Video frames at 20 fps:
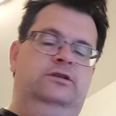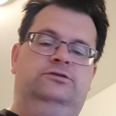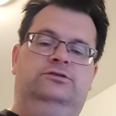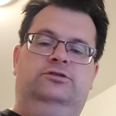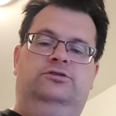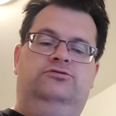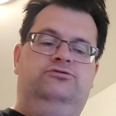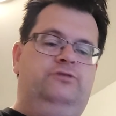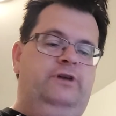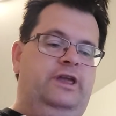
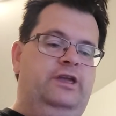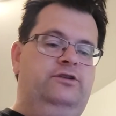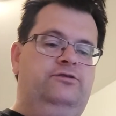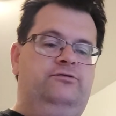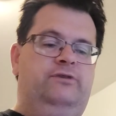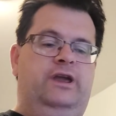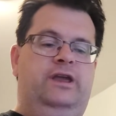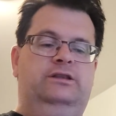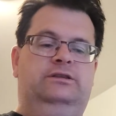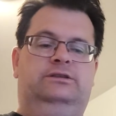So great,
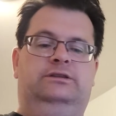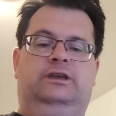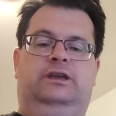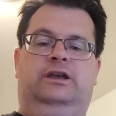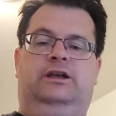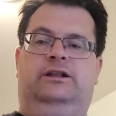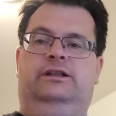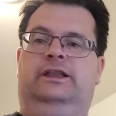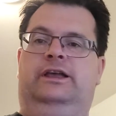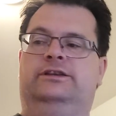great
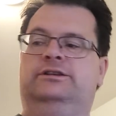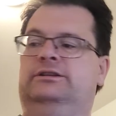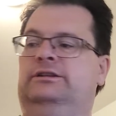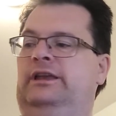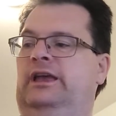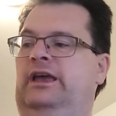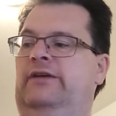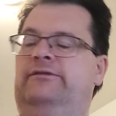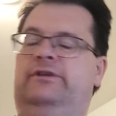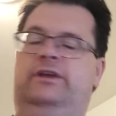uh, collection.
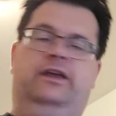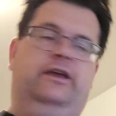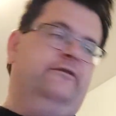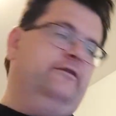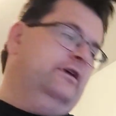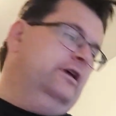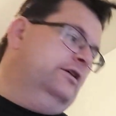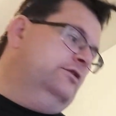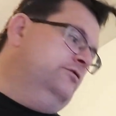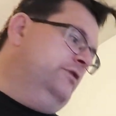Have, have
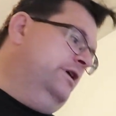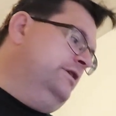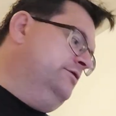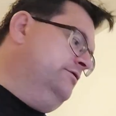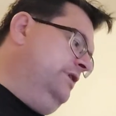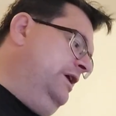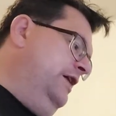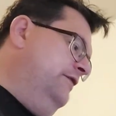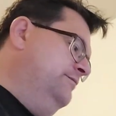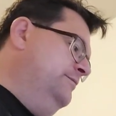uh, great
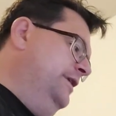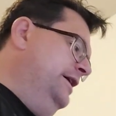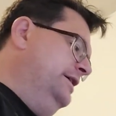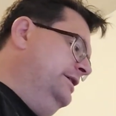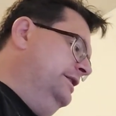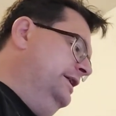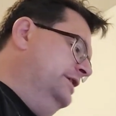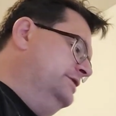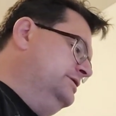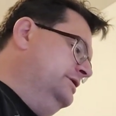have my
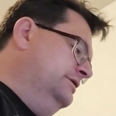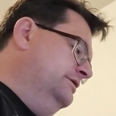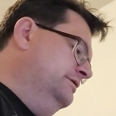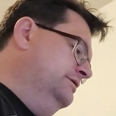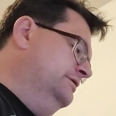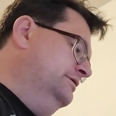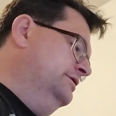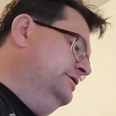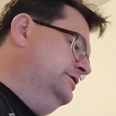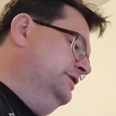collection.
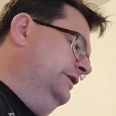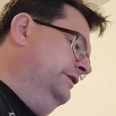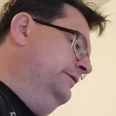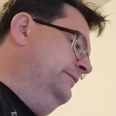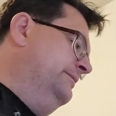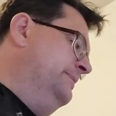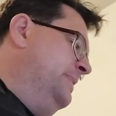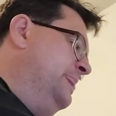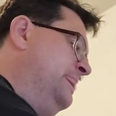So.